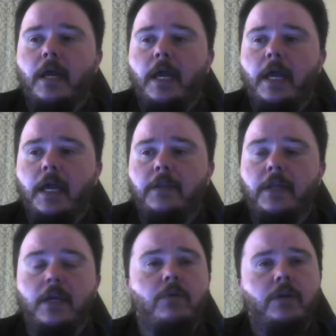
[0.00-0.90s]
and
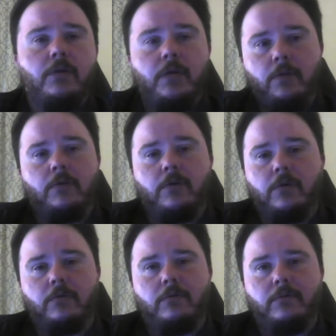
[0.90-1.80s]
they go in there and they order
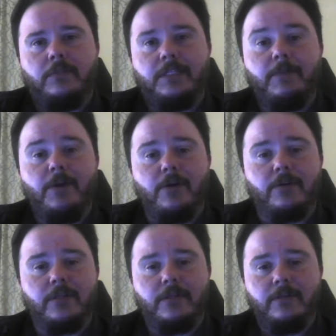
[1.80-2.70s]
sim
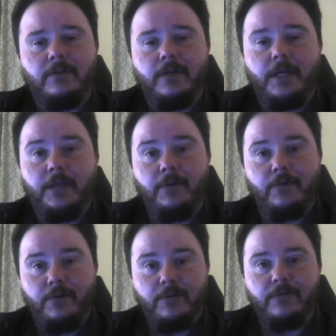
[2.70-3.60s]
cards and they
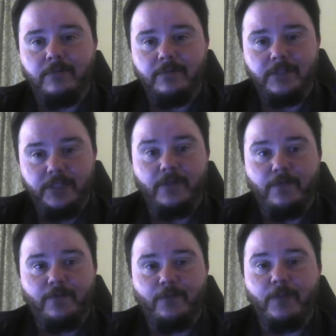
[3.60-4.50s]
order stuff
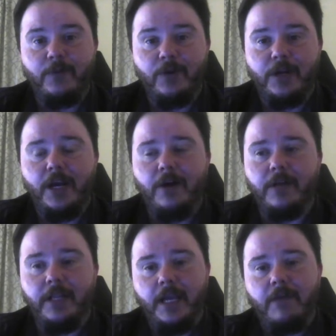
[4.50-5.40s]
from your account
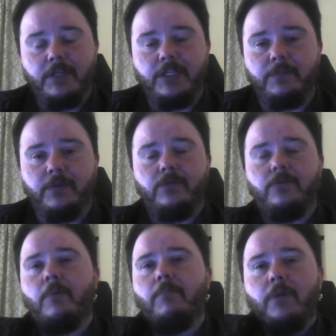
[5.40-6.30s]
and they have it shipped
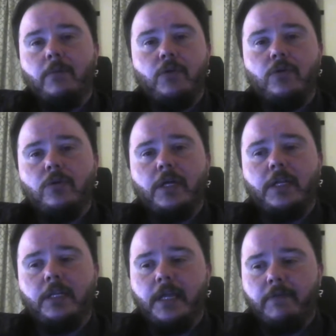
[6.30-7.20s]
to a, a mule and
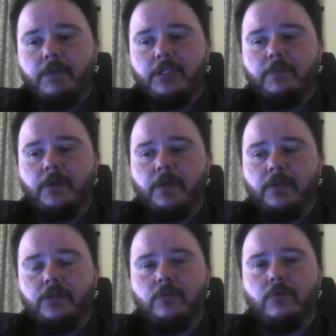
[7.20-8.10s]
then they have it shipped on
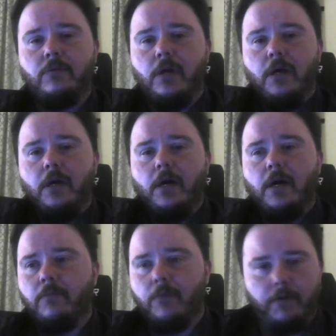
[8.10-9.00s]
to
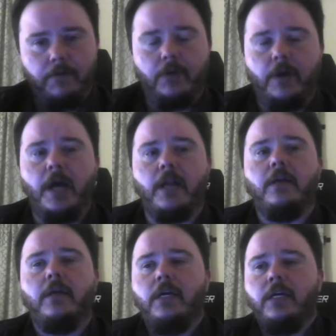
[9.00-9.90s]
um, wherever they're at.
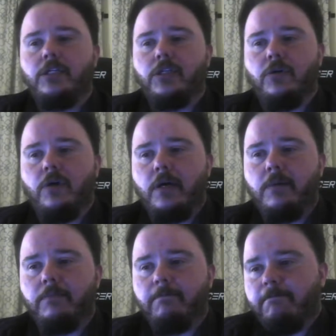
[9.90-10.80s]
So
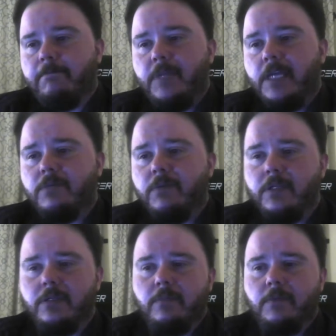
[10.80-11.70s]
um, that's one of the
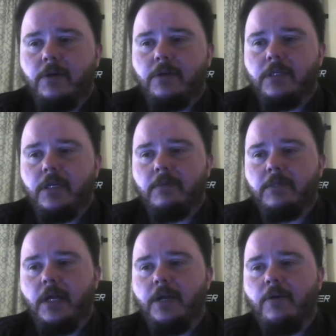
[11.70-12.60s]
SIM card scams
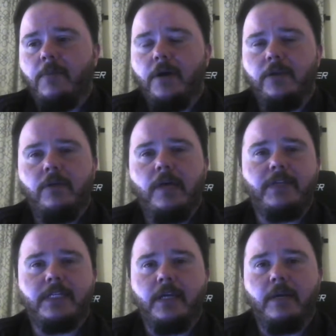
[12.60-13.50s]
that I know about. You'll have a
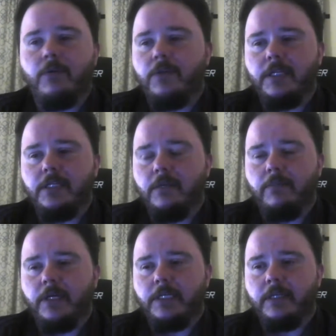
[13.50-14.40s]
scammer that's in a
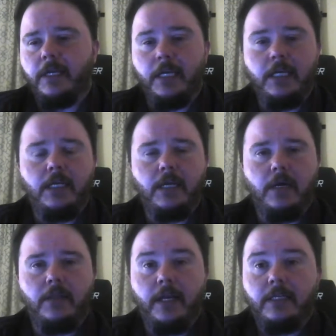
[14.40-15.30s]
place like
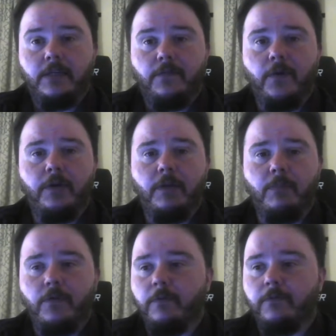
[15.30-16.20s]
India that has a phone
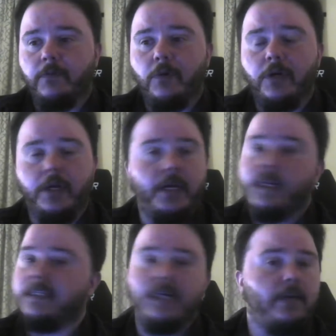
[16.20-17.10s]
number from Florida and
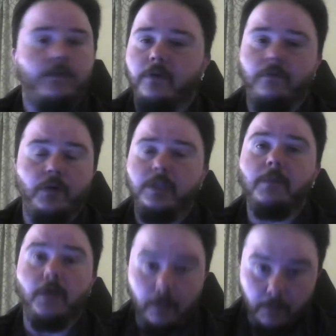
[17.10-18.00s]
it's not a free
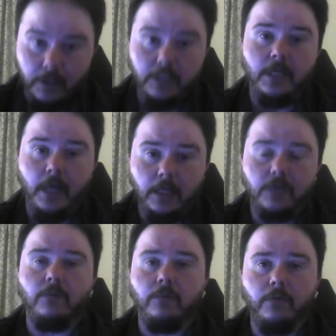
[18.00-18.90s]
voicemail number, it's an
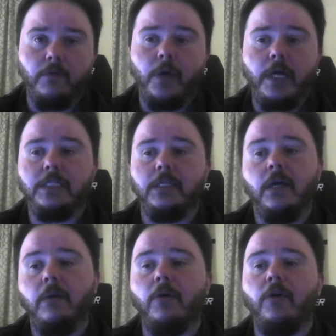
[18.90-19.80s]
actual real Verizon
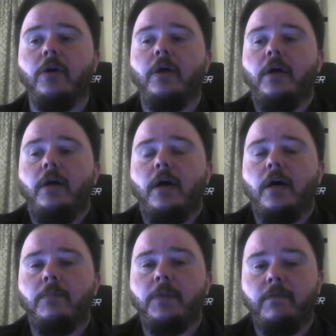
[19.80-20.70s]
number.
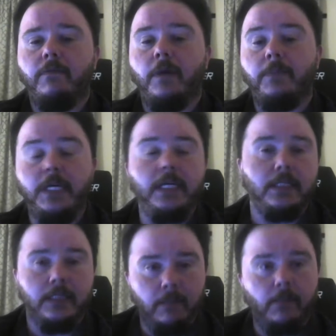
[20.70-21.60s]
Um, they've obtained a
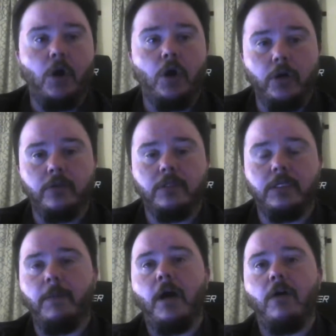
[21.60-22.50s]
SIM card
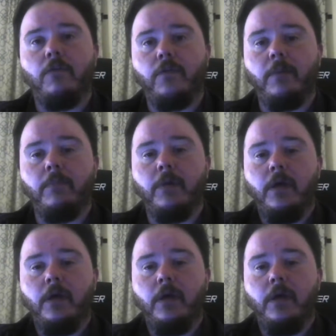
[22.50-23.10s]
somehow from